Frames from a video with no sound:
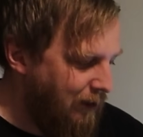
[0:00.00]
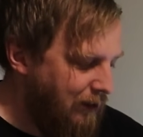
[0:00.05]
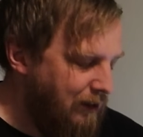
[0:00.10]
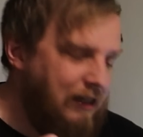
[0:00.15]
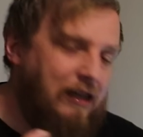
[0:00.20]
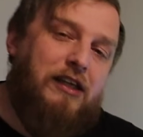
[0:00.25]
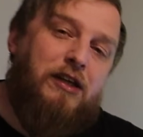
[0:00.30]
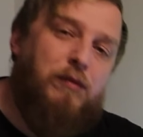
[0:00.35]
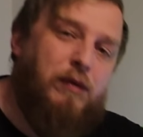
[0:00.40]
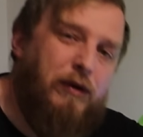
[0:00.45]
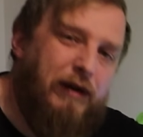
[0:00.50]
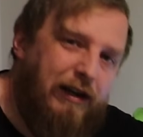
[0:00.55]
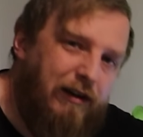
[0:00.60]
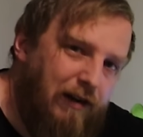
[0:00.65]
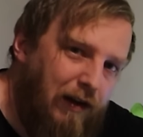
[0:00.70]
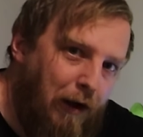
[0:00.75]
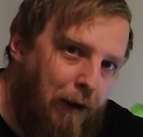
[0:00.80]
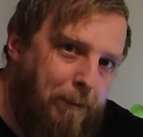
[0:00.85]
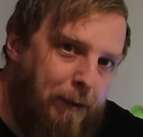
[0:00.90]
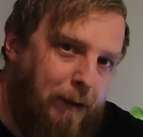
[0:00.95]
Now, you will hear a
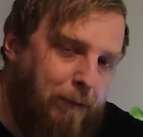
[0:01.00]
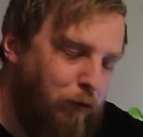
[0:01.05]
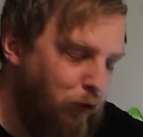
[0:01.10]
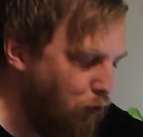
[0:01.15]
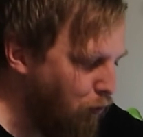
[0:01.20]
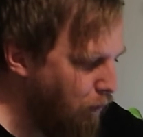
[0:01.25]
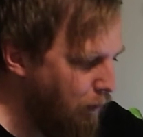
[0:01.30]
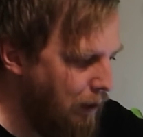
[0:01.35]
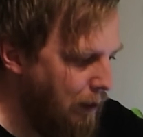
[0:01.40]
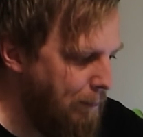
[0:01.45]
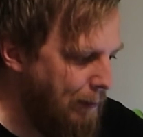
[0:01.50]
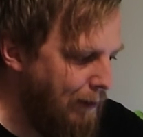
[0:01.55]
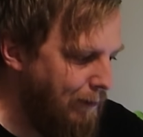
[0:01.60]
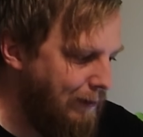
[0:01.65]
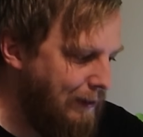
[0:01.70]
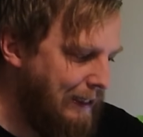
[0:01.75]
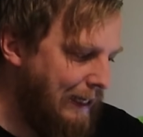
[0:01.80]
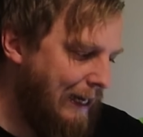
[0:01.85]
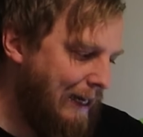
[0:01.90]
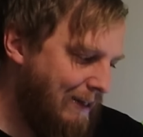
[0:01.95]
lot of people talking
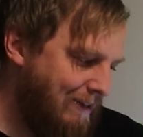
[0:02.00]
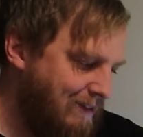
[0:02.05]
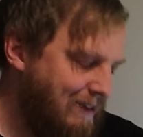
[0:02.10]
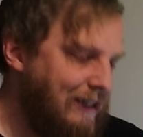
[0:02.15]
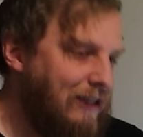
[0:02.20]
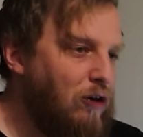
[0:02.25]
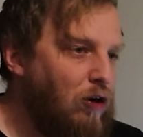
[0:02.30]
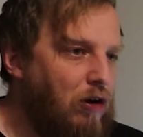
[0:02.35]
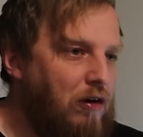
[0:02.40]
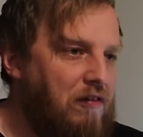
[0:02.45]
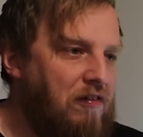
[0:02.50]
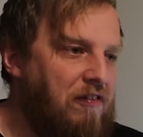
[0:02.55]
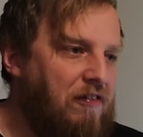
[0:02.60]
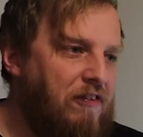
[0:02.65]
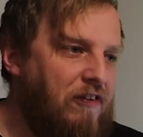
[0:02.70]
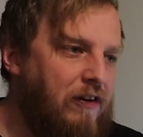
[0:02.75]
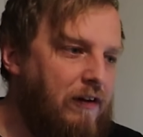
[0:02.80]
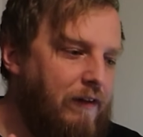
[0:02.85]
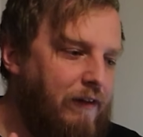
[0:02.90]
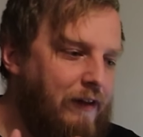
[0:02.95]
about gassing
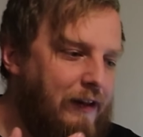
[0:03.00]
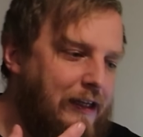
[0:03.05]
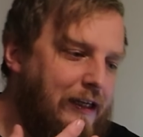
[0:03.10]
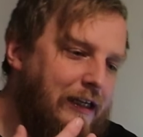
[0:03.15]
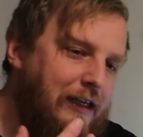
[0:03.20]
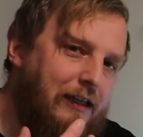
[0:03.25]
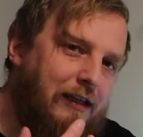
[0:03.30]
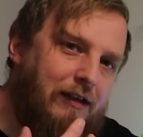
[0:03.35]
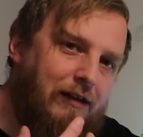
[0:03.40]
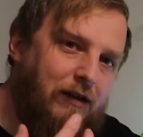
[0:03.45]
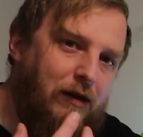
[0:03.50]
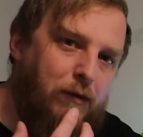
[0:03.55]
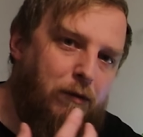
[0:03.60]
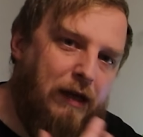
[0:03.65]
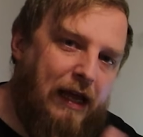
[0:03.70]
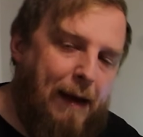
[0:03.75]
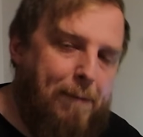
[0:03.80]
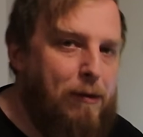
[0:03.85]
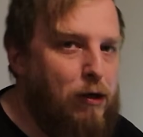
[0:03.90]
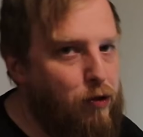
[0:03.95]
off the
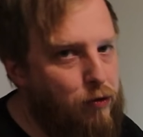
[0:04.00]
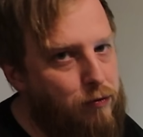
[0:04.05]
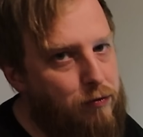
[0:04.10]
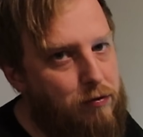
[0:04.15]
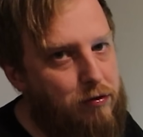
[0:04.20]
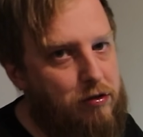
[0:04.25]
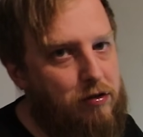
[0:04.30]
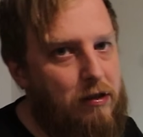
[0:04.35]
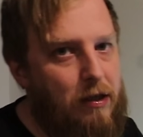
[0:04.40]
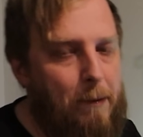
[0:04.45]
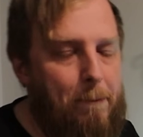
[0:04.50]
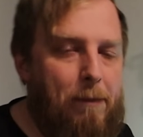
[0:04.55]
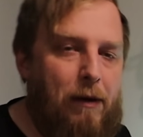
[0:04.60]
chemicals